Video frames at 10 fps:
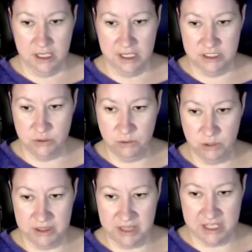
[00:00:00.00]
I do
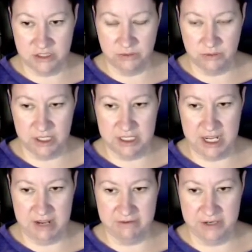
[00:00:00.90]
want that to run
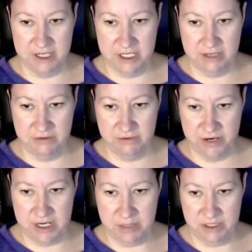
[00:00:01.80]
every
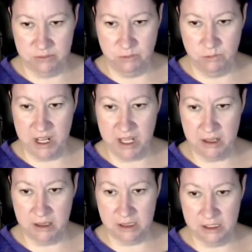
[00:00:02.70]
frame as
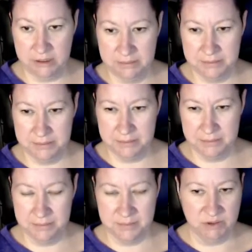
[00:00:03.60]
well.
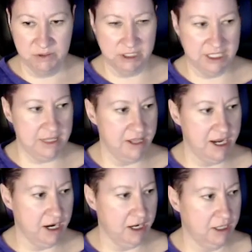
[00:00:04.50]
We're getting
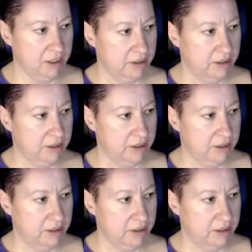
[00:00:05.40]
there.